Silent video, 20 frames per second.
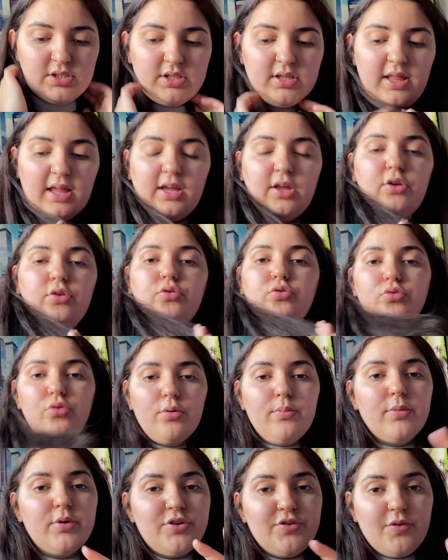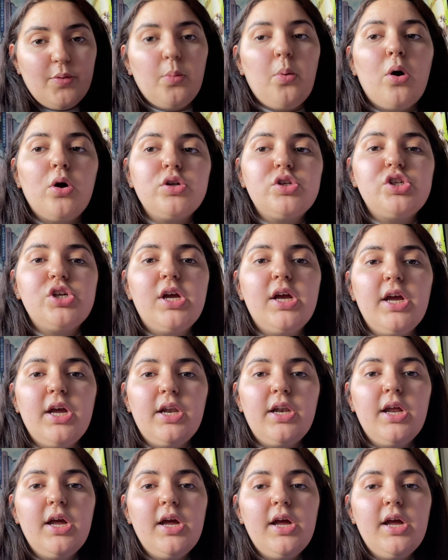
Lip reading: Thank you so much for watching.